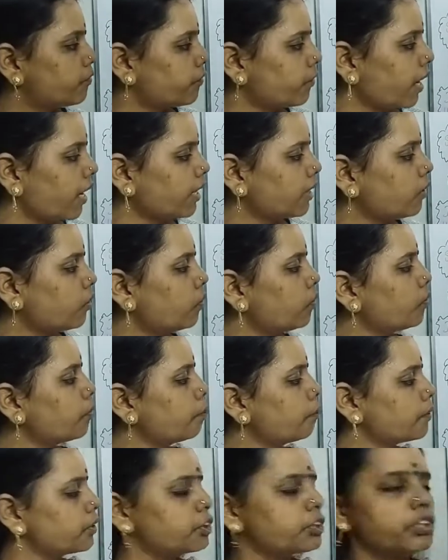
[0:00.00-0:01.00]

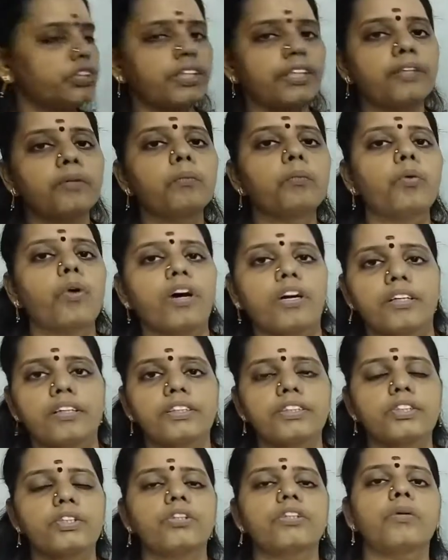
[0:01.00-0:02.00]
Franco-Prussian War.
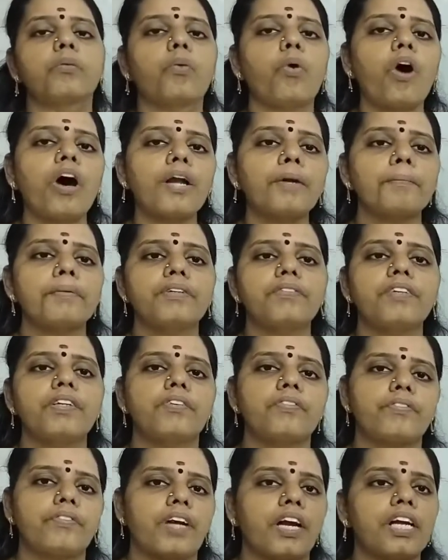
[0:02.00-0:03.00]
So the war
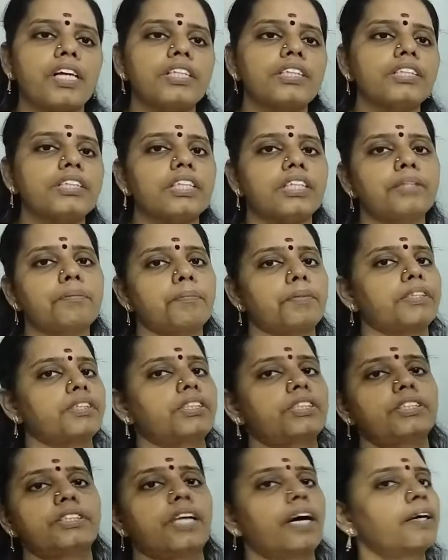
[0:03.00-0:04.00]
between France and
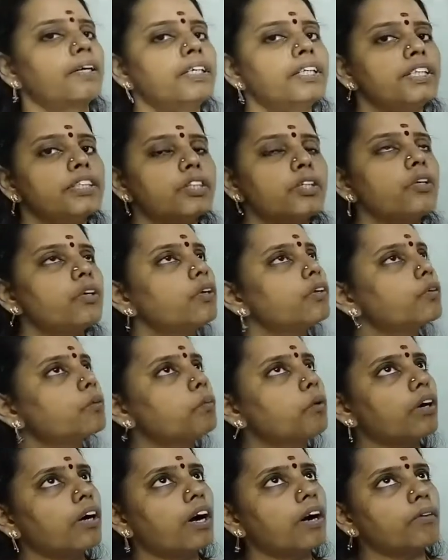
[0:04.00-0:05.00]
Prussia. So
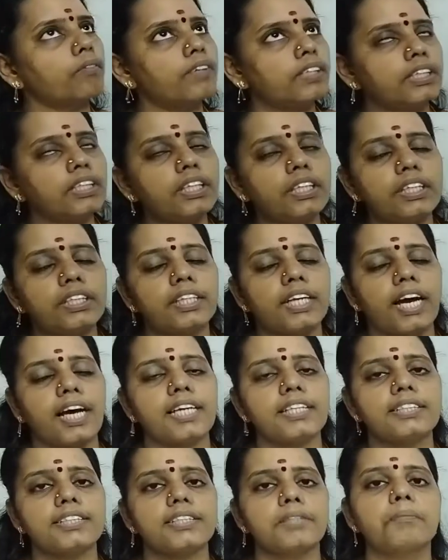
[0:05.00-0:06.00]
whether it
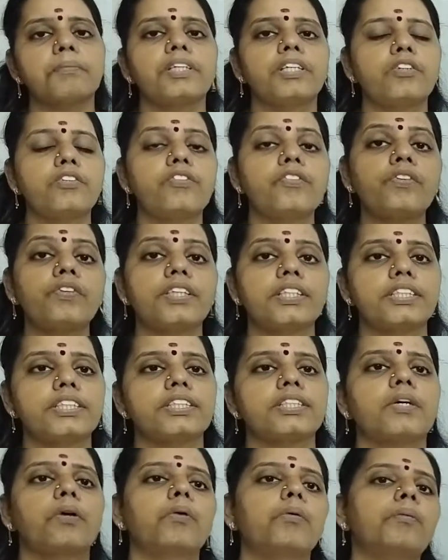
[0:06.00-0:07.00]
has some influence
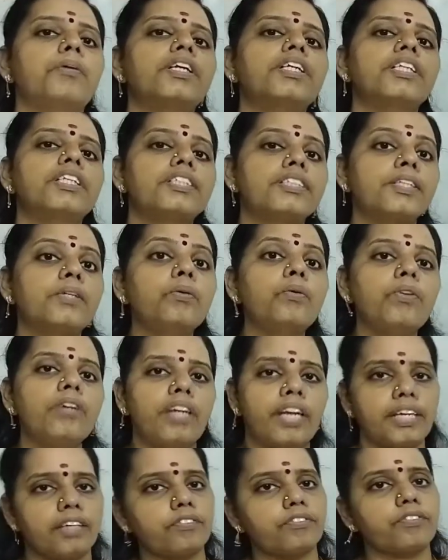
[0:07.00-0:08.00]
over the school
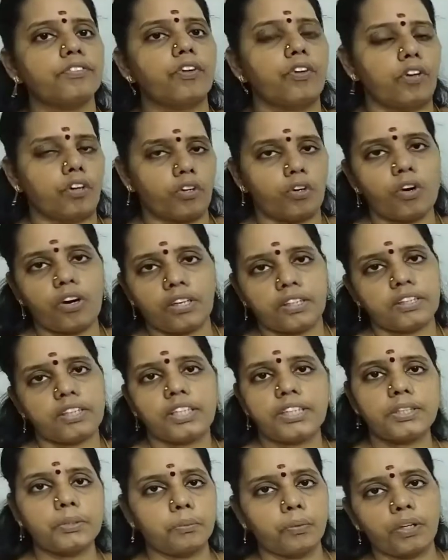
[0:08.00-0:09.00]
life or not,
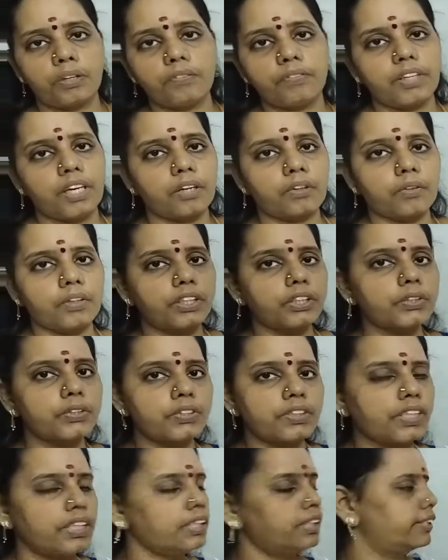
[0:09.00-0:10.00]
that's what we are going to
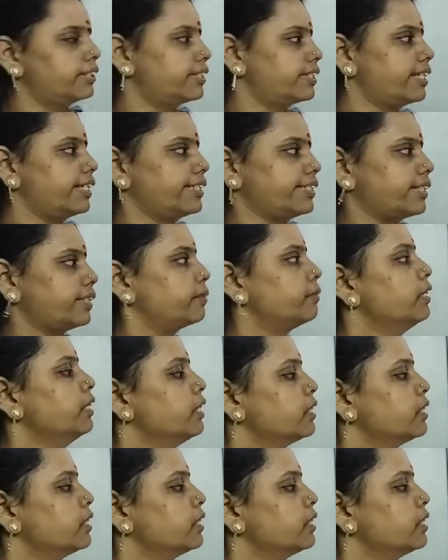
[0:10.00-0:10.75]
see in this lesson.